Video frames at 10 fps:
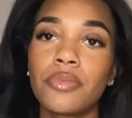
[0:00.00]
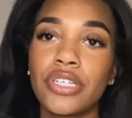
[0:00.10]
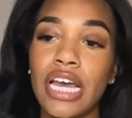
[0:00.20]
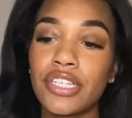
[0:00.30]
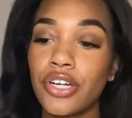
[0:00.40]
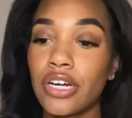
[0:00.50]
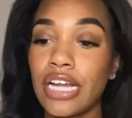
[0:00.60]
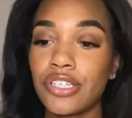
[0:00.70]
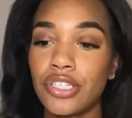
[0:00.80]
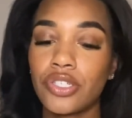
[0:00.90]
you guys heard I
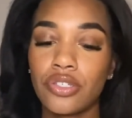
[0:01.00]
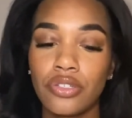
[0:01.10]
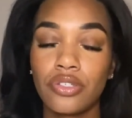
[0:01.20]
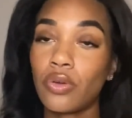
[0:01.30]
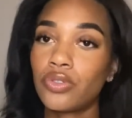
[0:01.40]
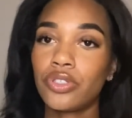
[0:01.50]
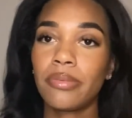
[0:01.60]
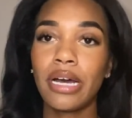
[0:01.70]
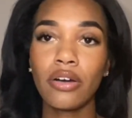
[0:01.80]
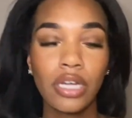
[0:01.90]
just told you
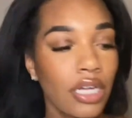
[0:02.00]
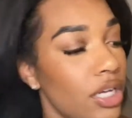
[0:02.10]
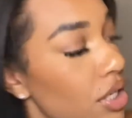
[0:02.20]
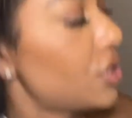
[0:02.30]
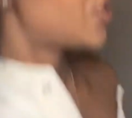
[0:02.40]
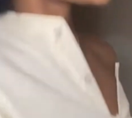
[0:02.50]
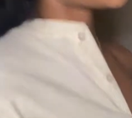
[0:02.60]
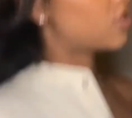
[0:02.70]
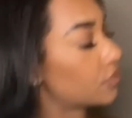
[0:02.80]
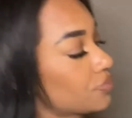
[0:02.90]
about.
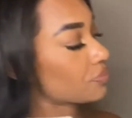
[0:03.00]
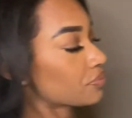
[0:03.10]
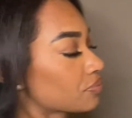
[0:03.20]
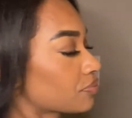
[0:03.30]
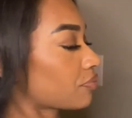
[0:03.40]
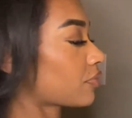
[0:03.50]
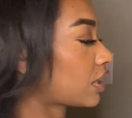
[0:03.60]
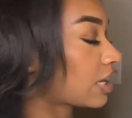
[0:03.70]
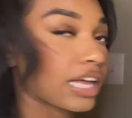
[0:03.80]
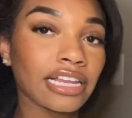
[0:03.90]
So
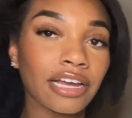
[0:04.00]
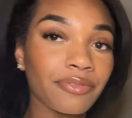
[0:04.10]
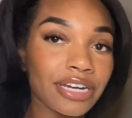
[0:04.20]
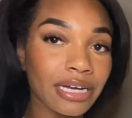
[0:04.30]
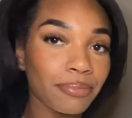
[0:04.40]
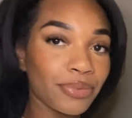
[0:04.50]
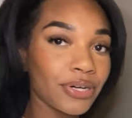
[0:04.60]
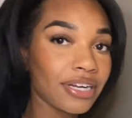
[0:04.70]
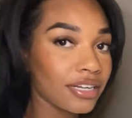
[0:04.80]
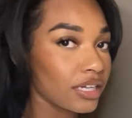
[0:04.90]
I think I'm reading a book.